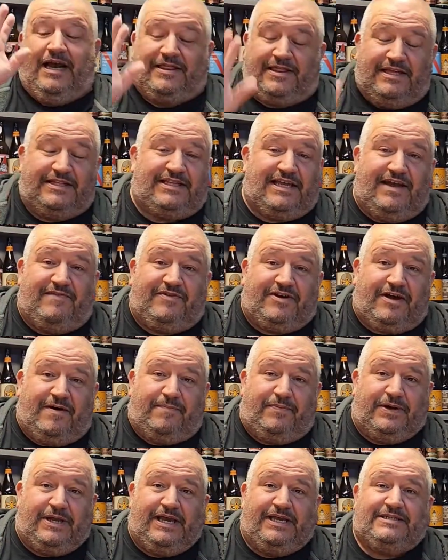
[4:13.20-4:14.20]
I think they have a
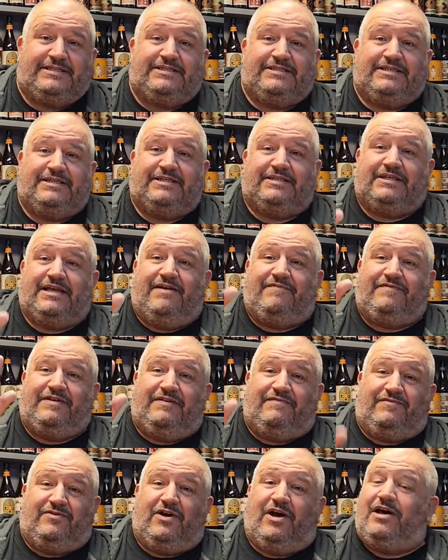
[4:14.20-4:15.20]
couple cases of this left.
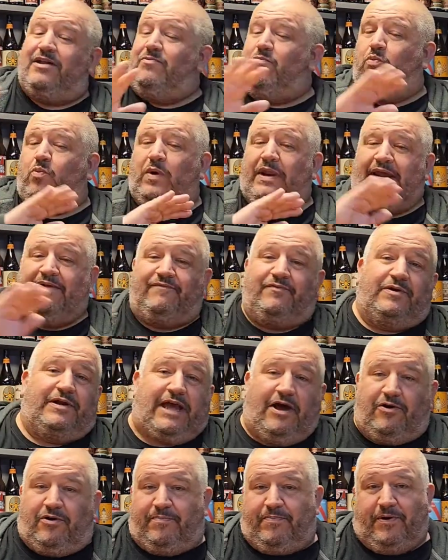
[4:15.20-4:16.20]
If not, whatever
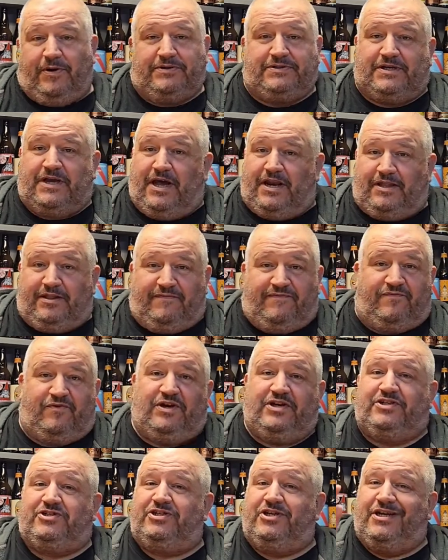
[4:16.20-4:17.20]
Counterpart's got in the
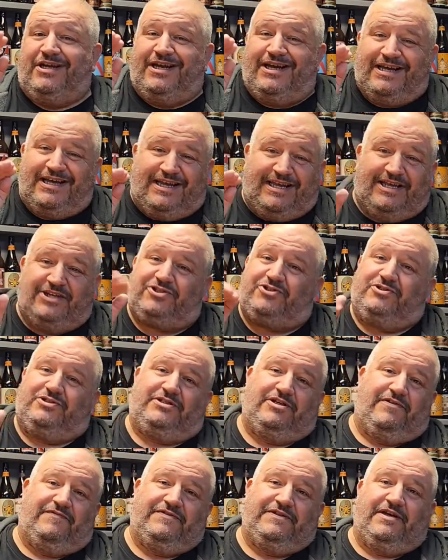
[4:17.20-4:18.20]
fridge, get
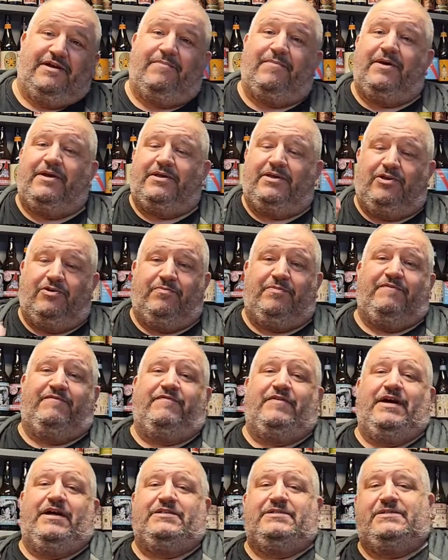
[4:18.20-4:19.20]
yourself some. You'll be
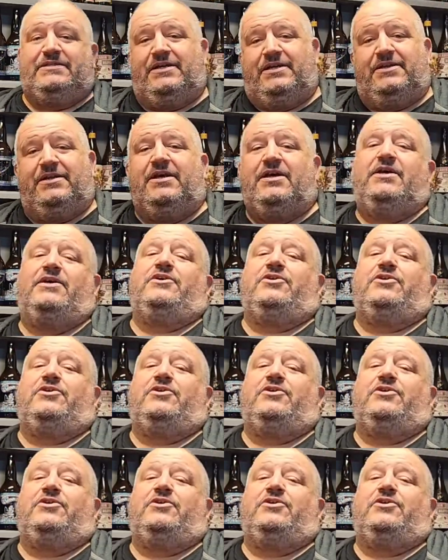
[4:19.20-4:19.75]
fine, son.